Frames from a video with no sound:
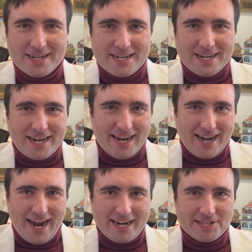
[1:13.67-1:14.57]

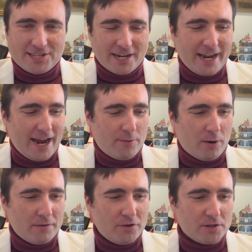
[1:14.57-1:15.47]
And it's, again,
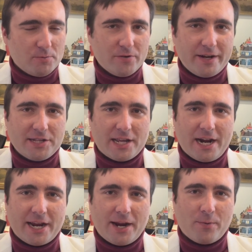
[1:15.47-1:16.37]
one of those movies that
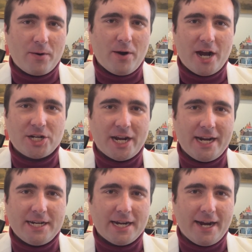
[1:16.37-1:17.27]
I can rewatch
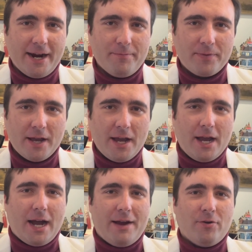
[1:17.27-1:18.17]
anytime.
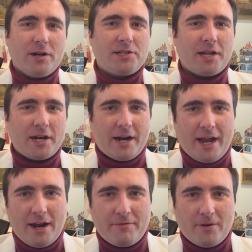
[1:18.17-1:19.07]
I've only seen it a
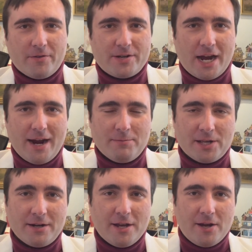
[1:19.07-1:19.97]
handful of times,
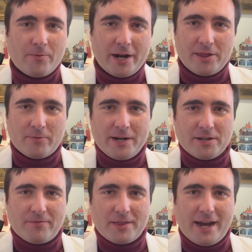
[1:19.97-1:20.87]
and really the
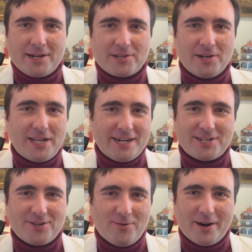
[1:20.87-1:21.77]
reason for that is because I
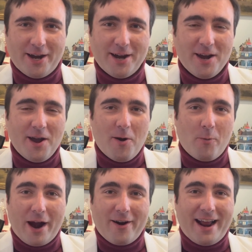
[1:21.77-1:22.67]
just don't want
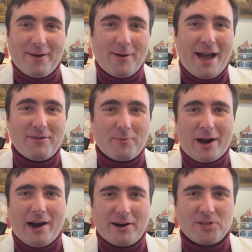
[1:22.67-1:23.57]
to have it
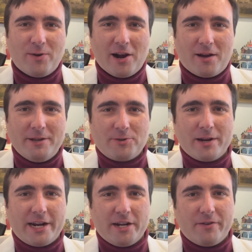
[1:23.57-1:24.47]
wear out its welcome. It's
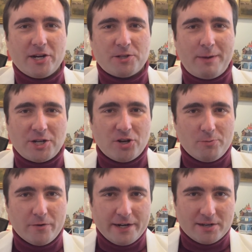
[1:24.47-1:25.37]
really a very special
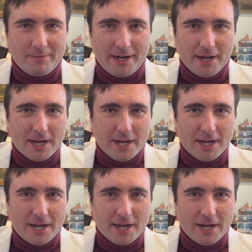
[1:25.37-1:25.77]
movie to me.